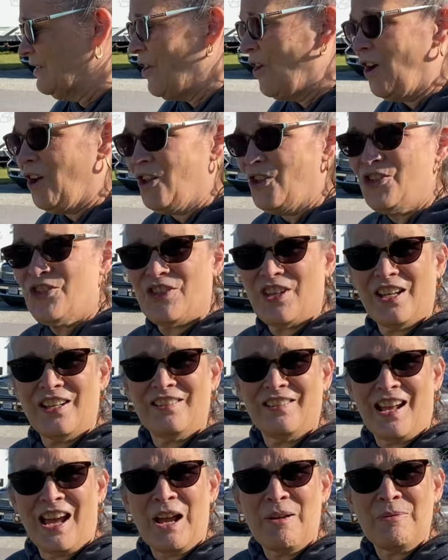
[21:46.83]
calls that
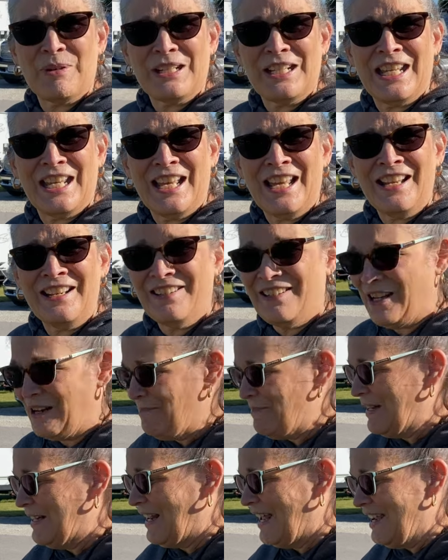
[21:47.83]
I would get,
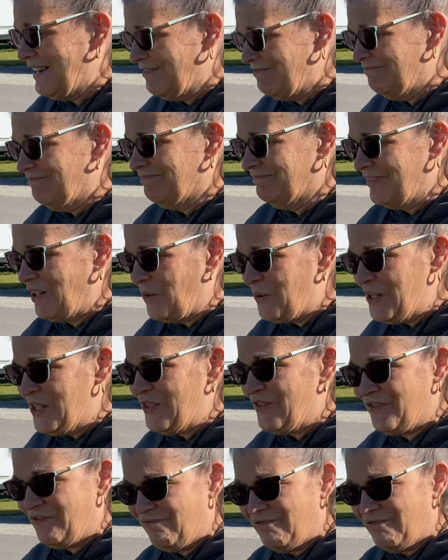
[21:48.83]
I'd be like, always